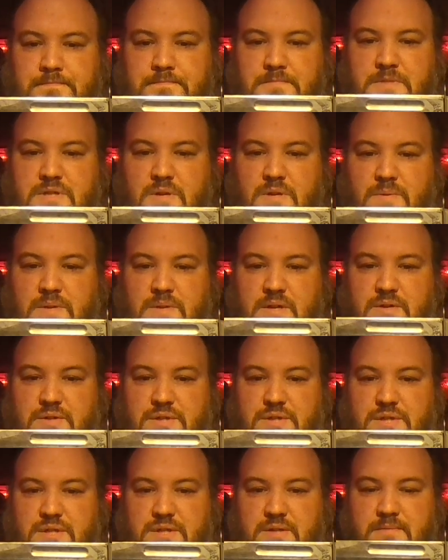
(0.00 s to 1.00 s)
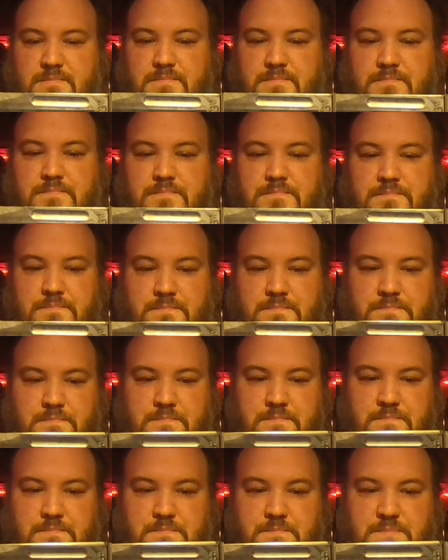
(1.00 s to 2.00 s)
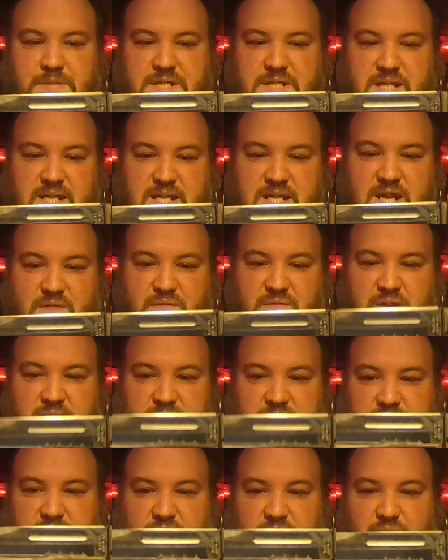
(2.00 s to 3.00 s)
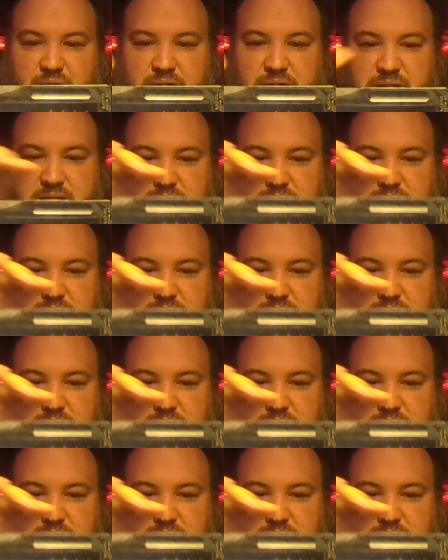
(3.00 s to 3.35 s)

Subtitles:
So there's significant difference